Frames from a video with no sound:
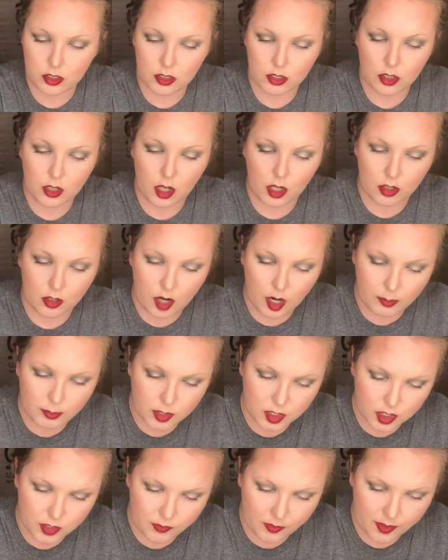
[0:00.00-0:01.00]
color
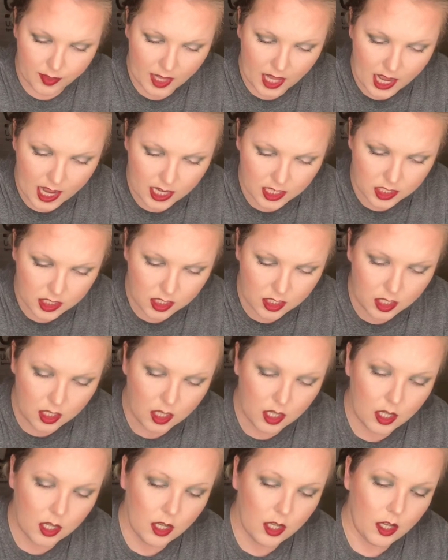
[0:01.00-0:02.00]
options for that.
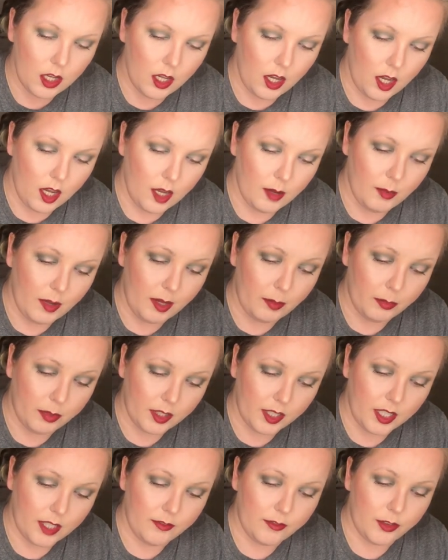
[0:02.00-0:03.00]
I
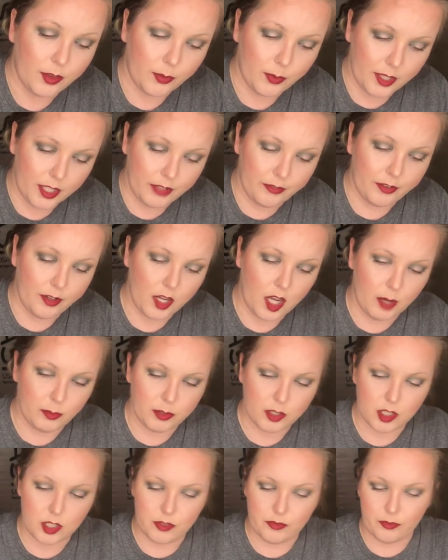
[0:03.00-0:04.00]
believe 3 different
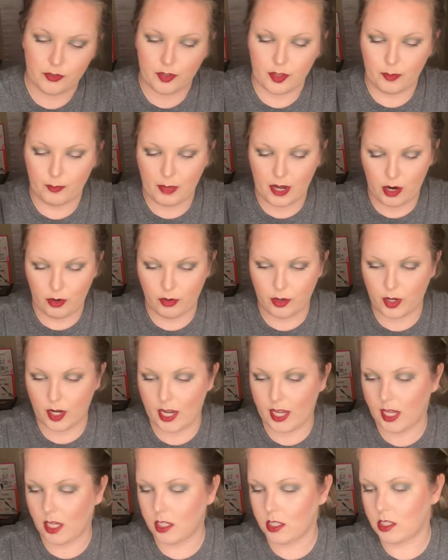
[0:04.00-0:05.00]
options for the powder
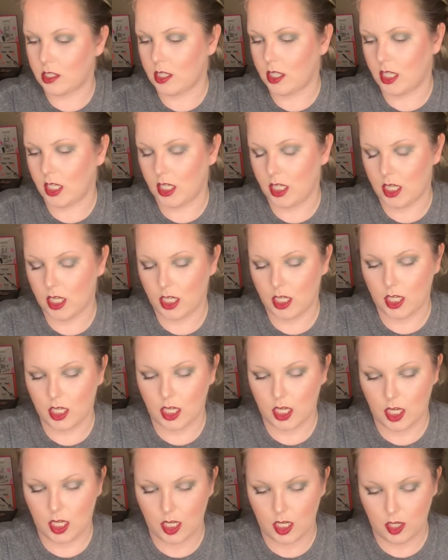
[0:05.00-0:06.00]
and the
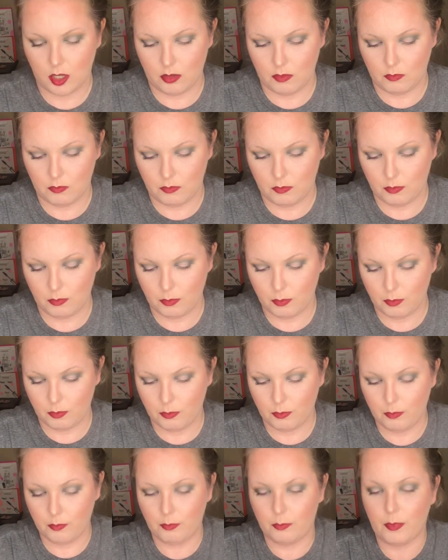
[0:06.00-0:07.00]

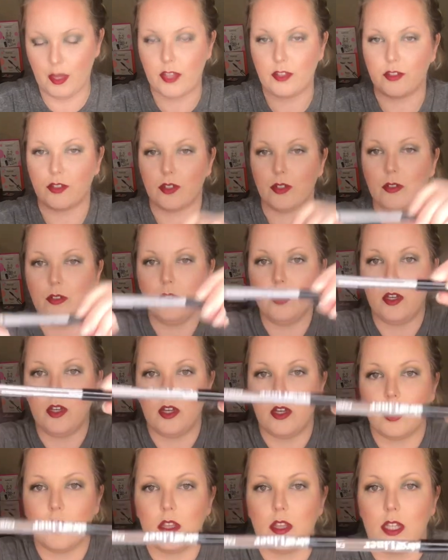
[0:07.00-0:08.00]
pencil.
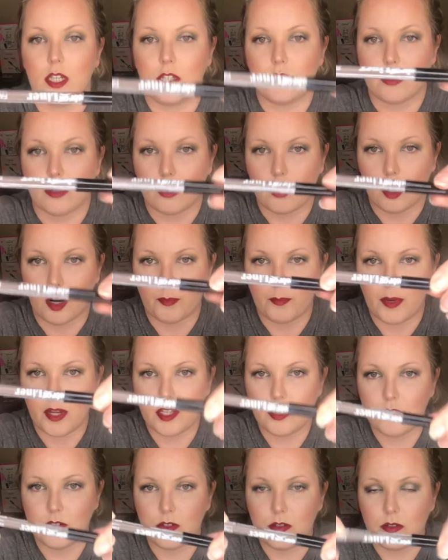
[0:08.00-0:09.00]
These are our
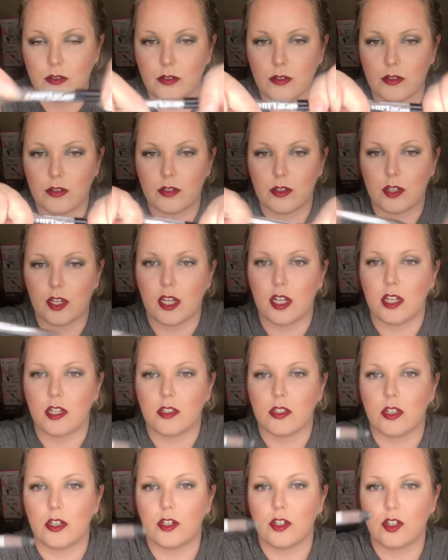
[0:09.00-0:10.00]
pencils. It
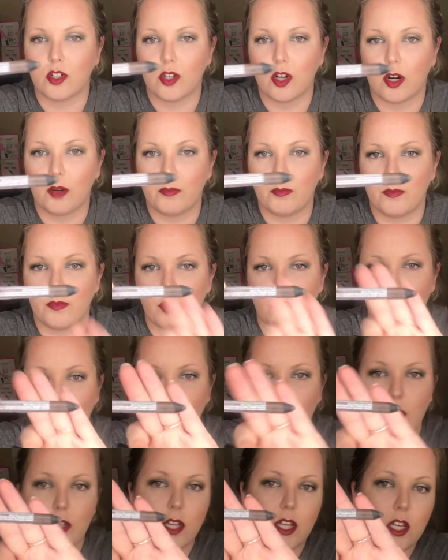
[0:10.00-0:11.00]
is a sharp,
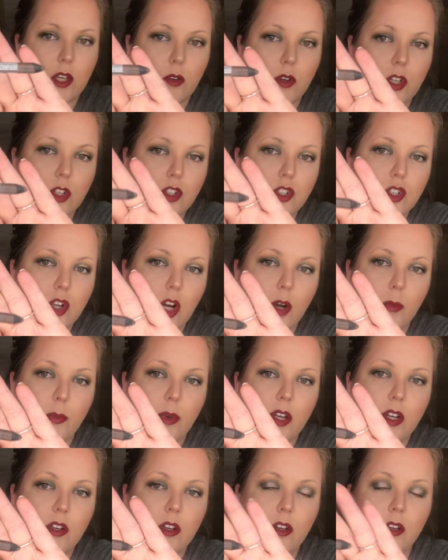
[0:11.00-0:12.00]
one that you can
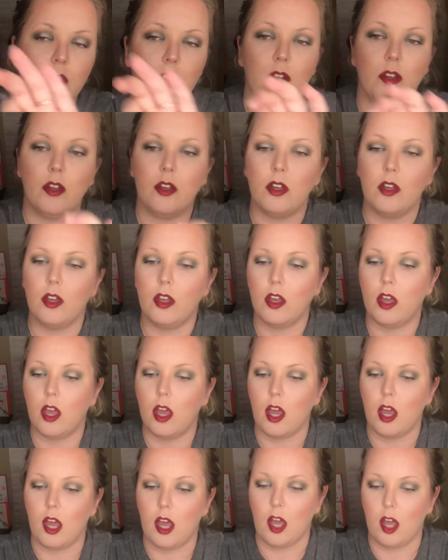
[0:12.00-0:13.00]
sharpen.
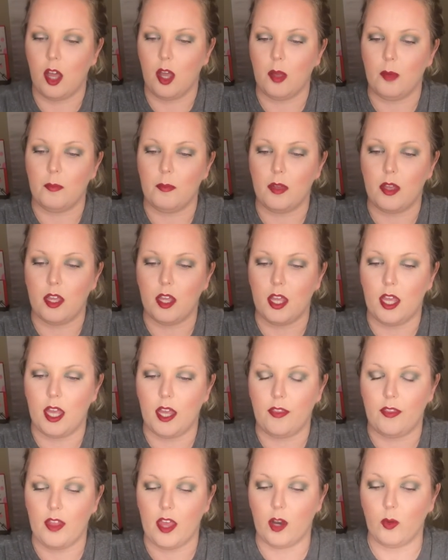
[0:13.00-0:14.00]

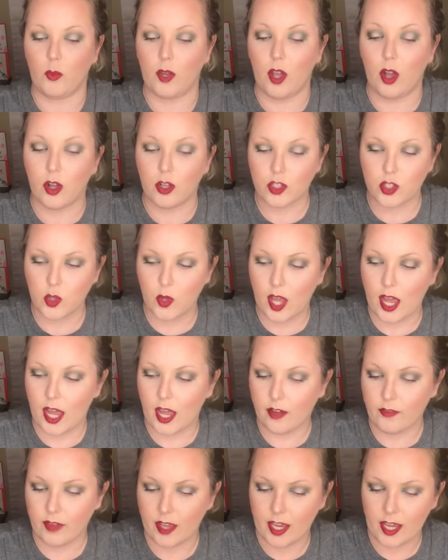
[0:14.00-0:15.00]
And then we also have